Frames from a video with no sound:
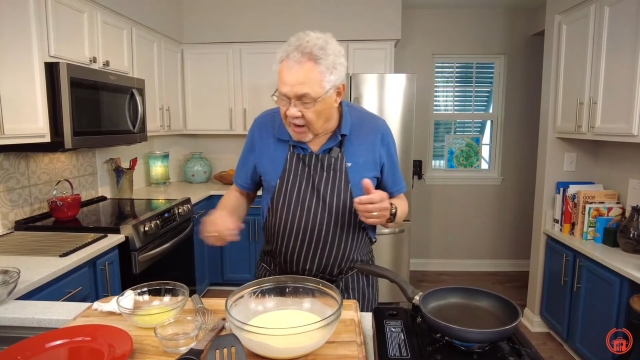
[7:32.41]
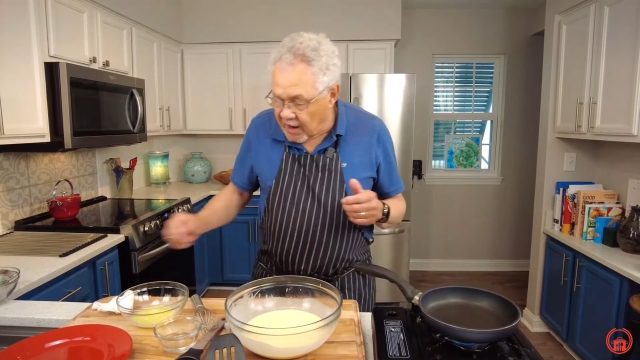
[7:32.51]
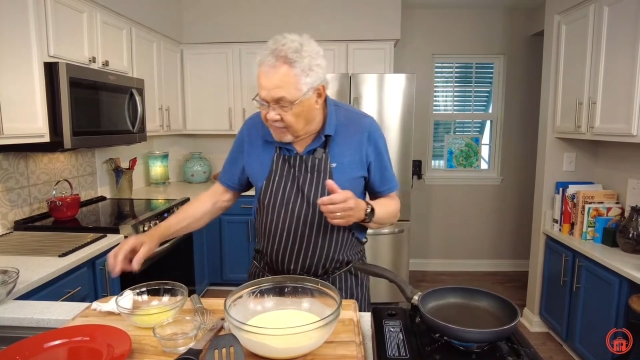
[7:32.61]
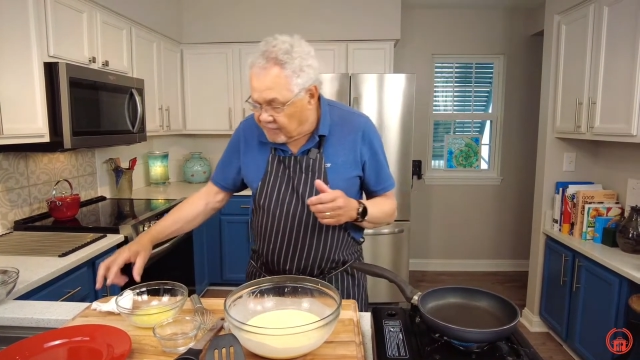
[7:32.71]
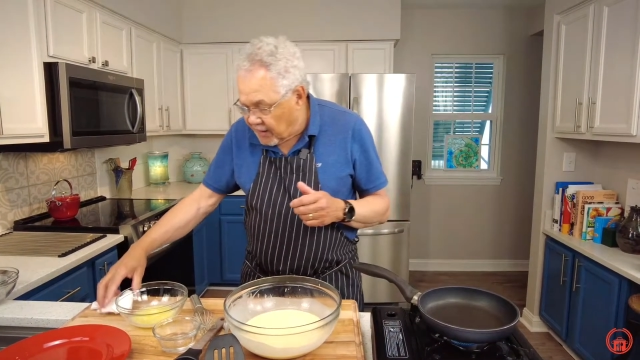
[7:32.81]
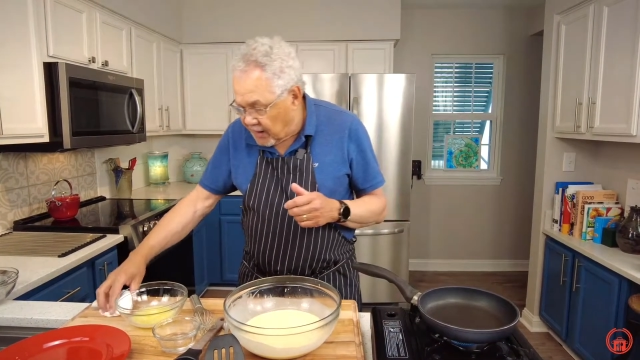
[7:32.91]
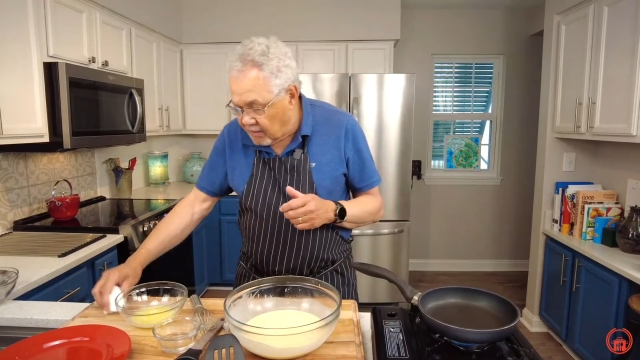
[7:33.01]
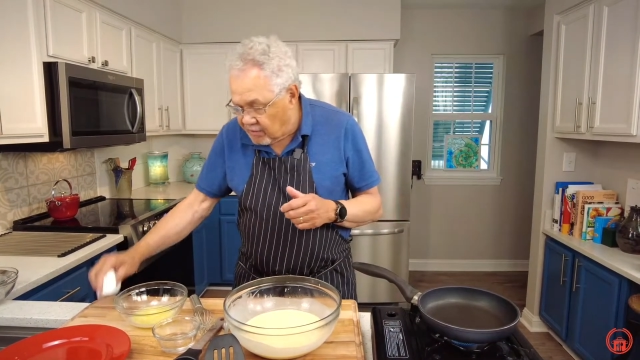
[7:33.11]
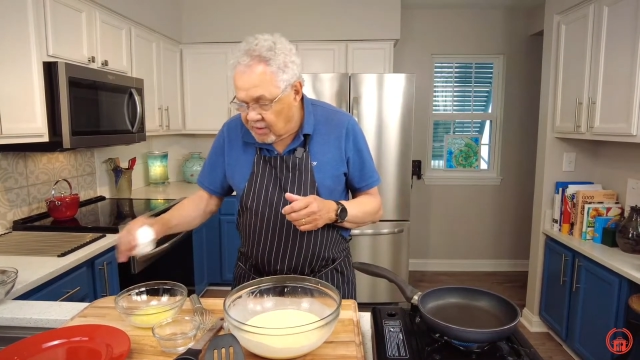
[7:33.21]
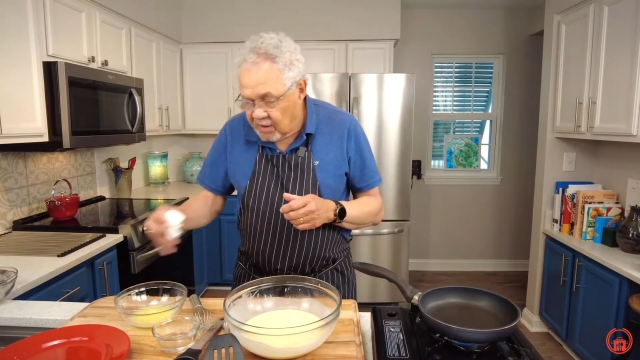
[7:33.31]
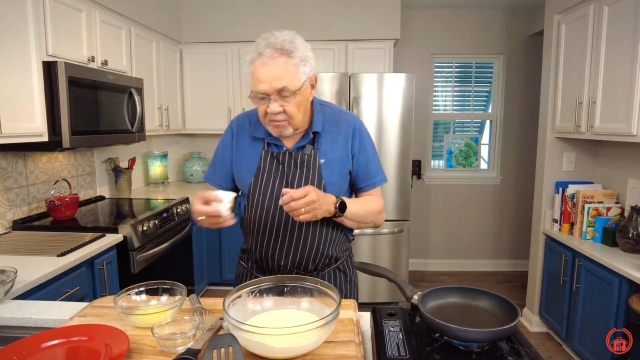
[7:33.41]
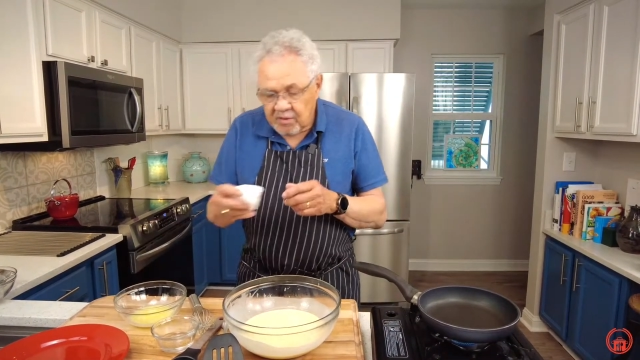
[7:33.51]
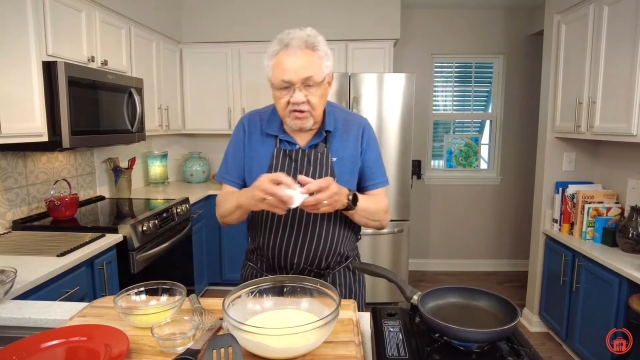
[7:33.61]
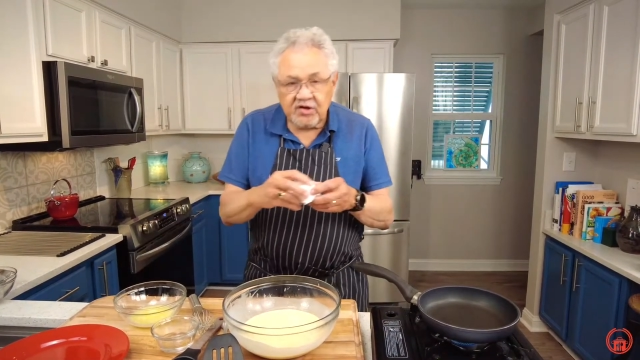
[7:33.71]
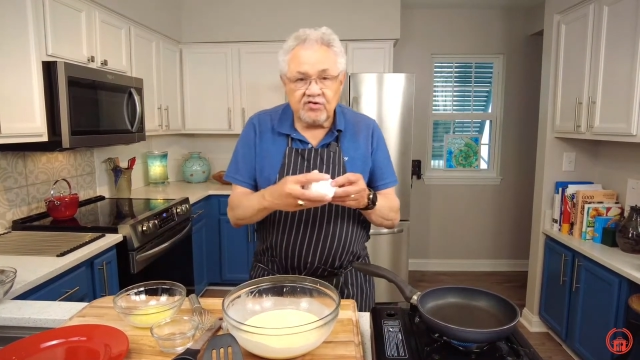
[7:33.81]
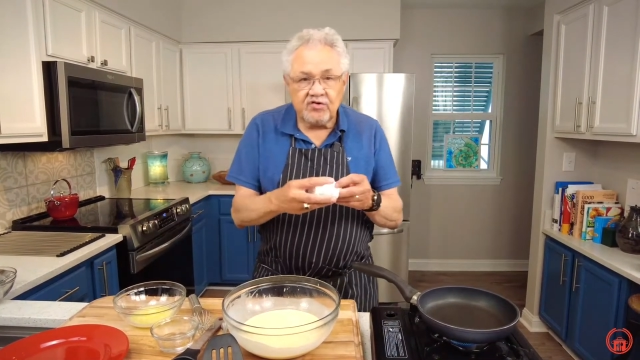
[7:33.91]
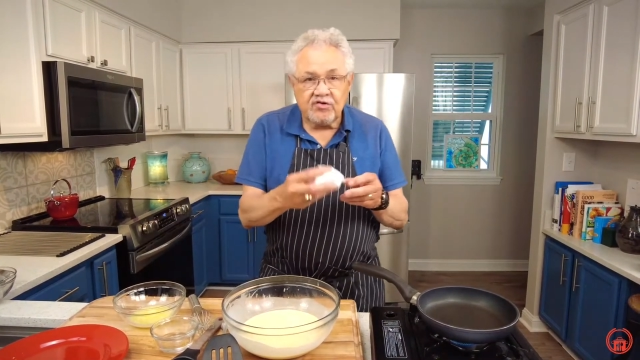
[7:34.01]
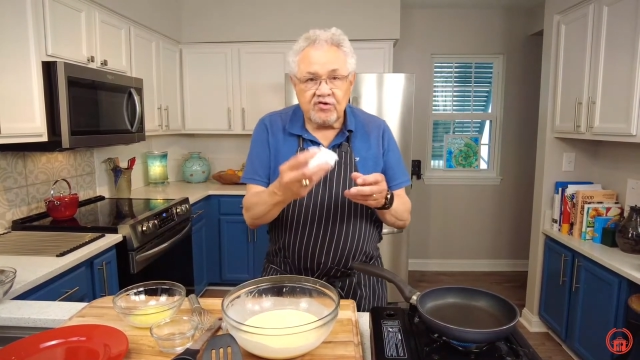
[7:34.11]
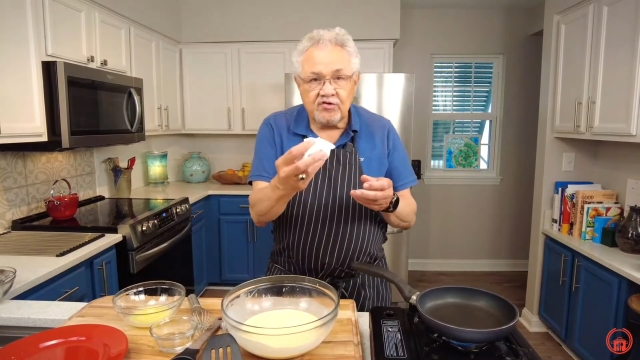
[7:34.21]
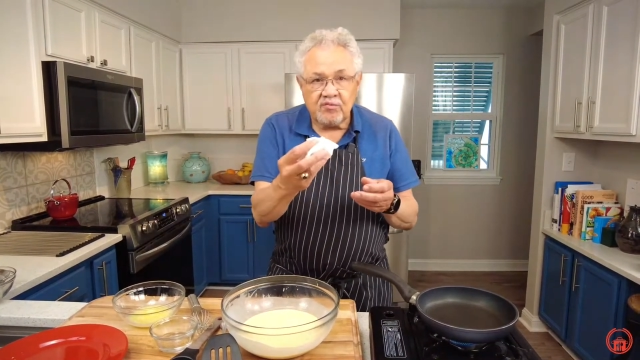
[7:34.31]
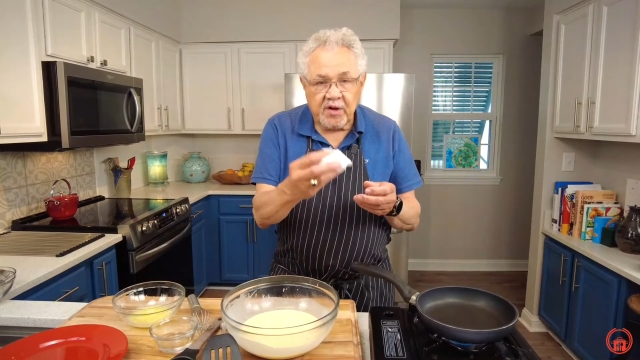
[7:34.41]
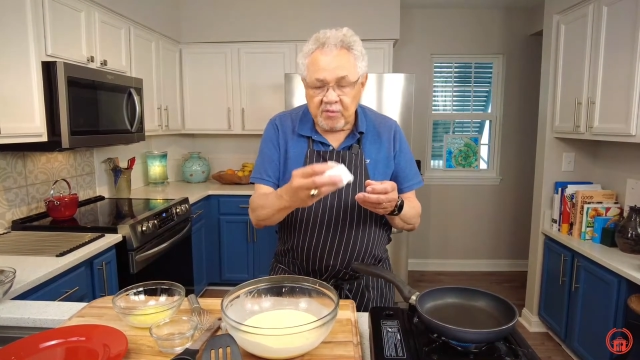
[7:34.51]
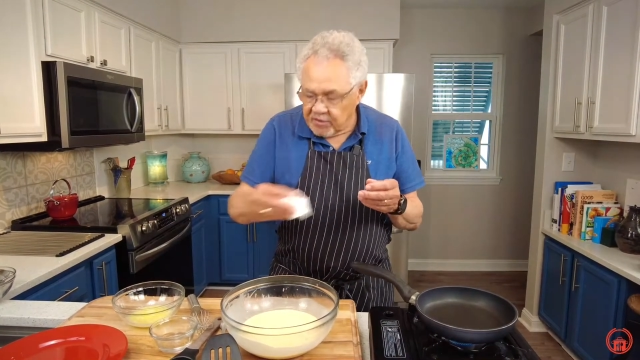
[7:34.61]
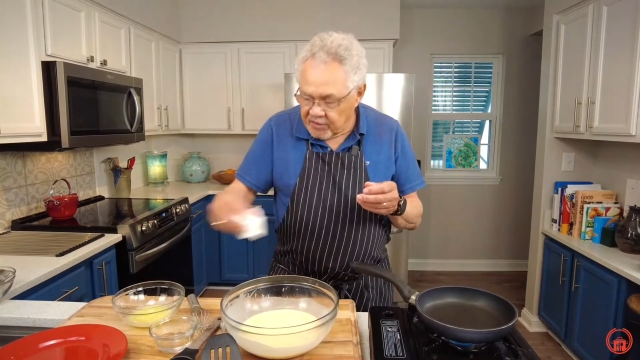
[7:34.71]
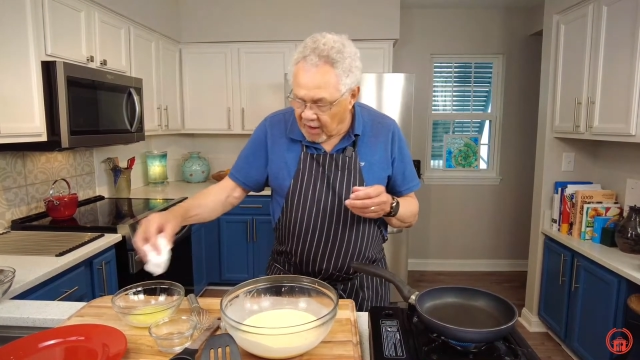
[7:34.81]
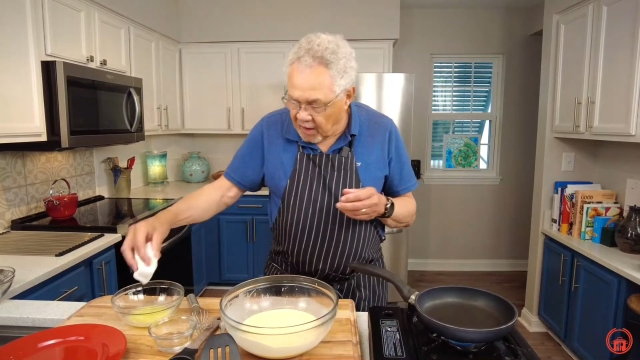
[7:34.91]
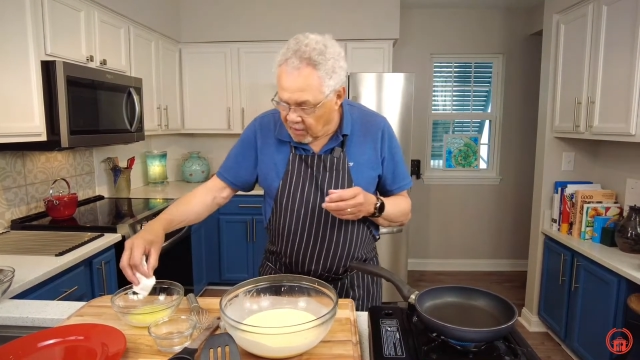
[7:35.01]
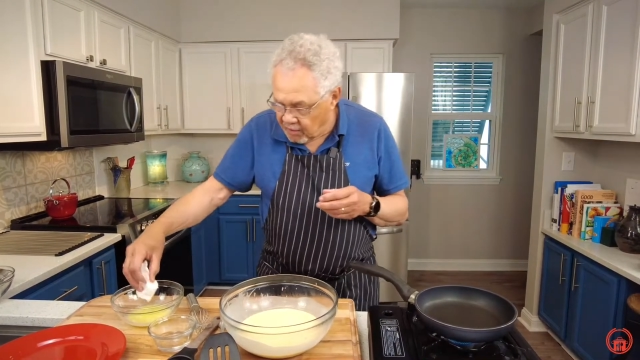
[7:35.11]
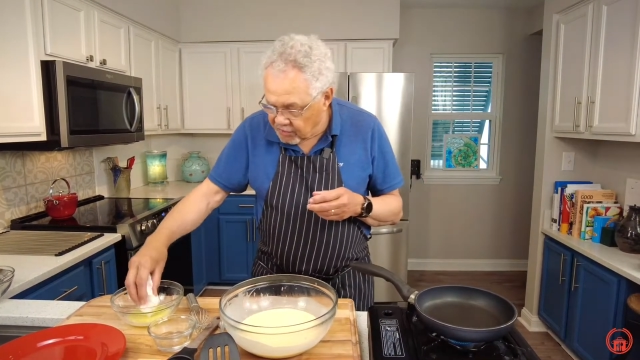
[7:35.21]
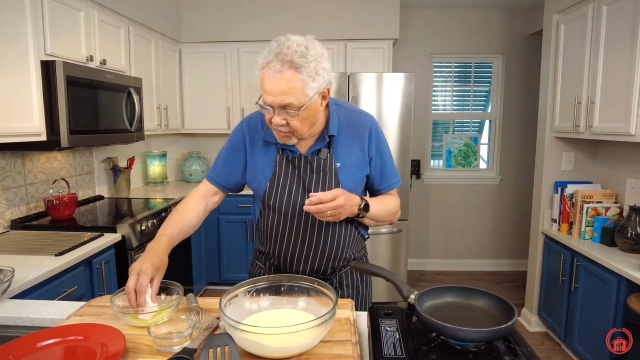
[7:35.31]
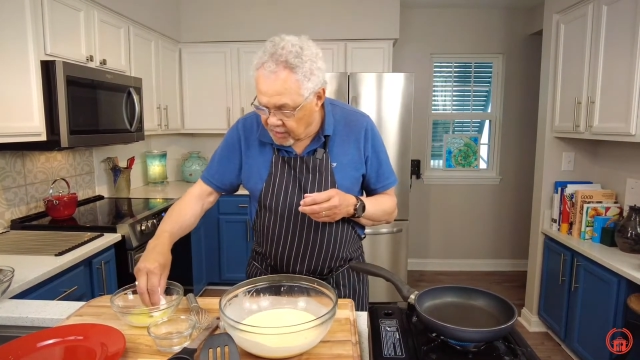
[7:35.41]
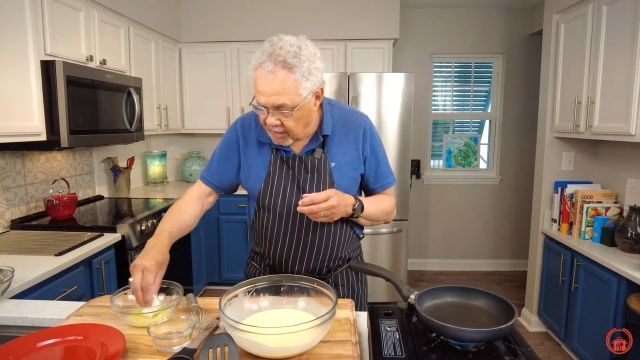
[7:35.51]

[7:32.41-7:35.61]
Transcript: I found by just using some paper towels